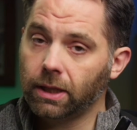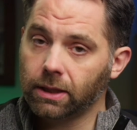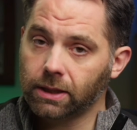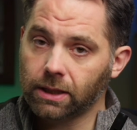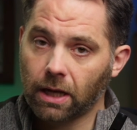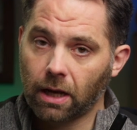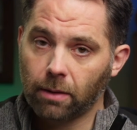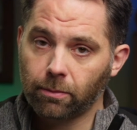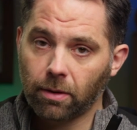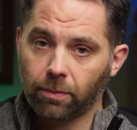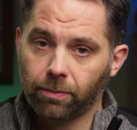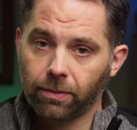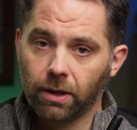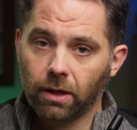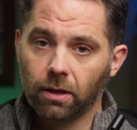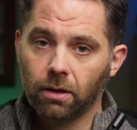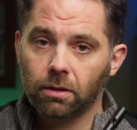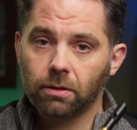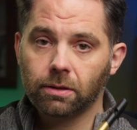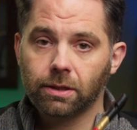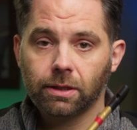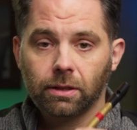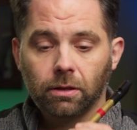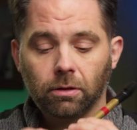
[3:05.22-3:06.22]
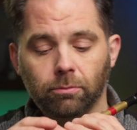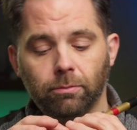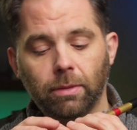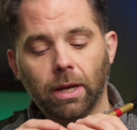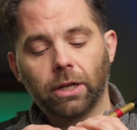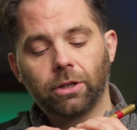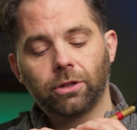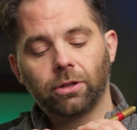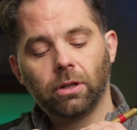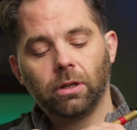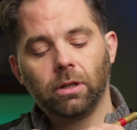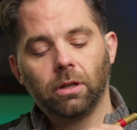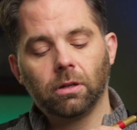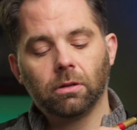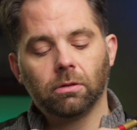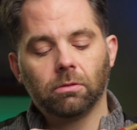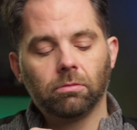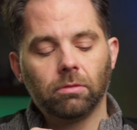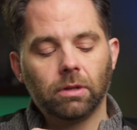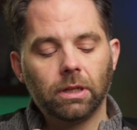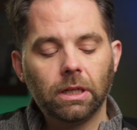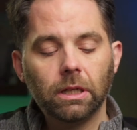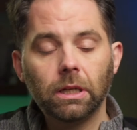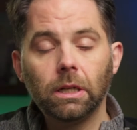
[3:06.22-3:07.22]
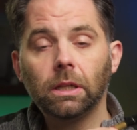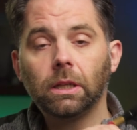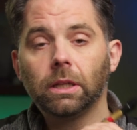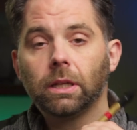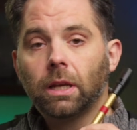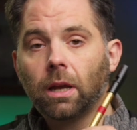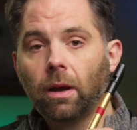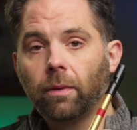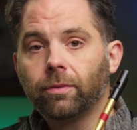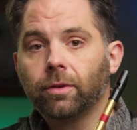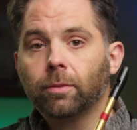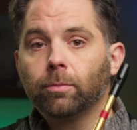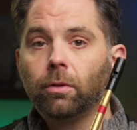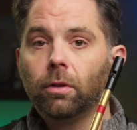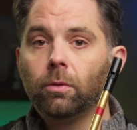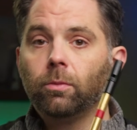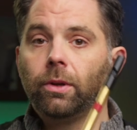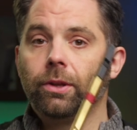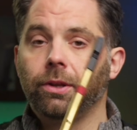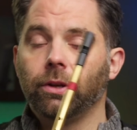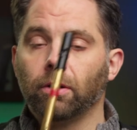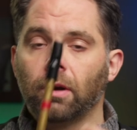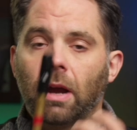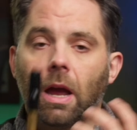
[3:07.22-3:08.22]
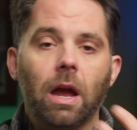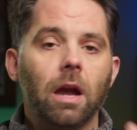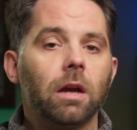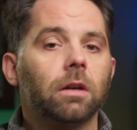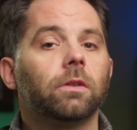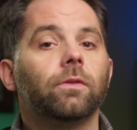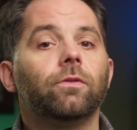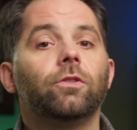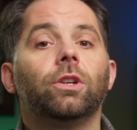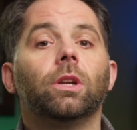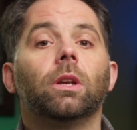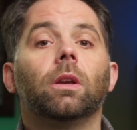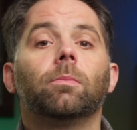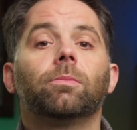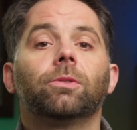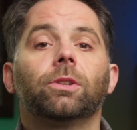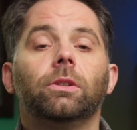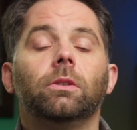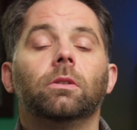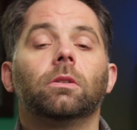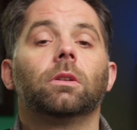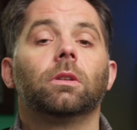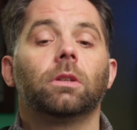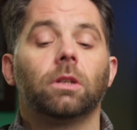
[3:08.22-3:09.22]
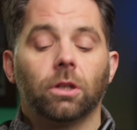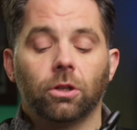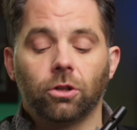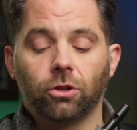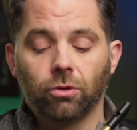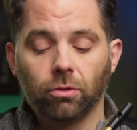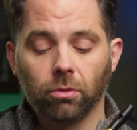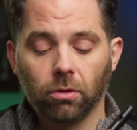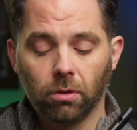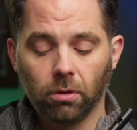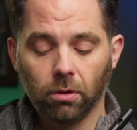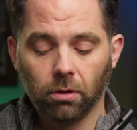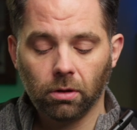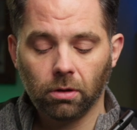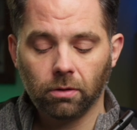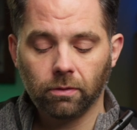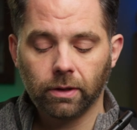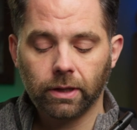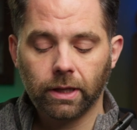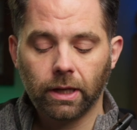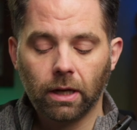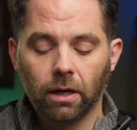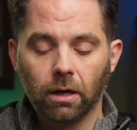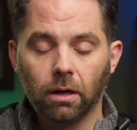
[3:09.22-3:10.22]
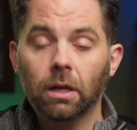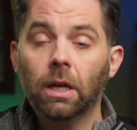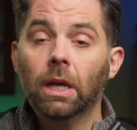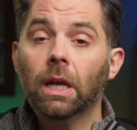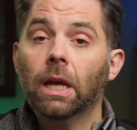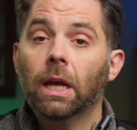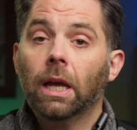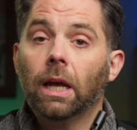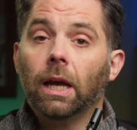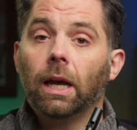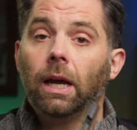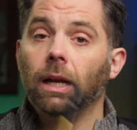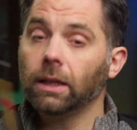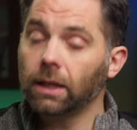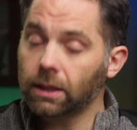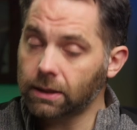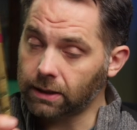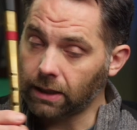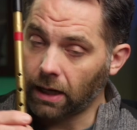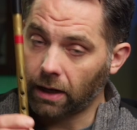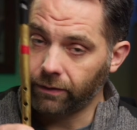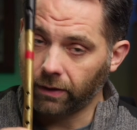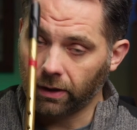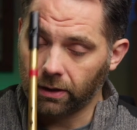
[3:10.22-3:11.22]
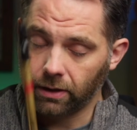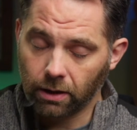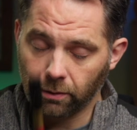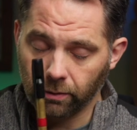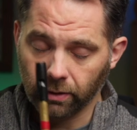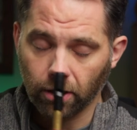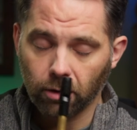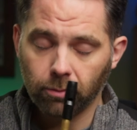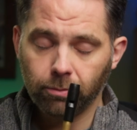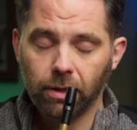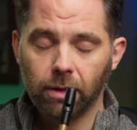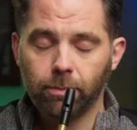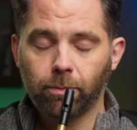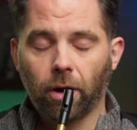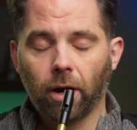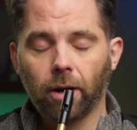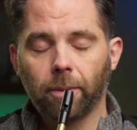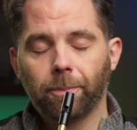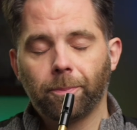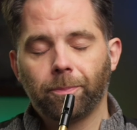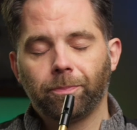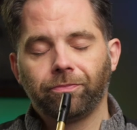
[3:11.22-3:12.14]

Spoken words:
of time up there, so make sure you're really comfortable with your octave jumps and your good control over there. Let's dive in. Here we go, B part.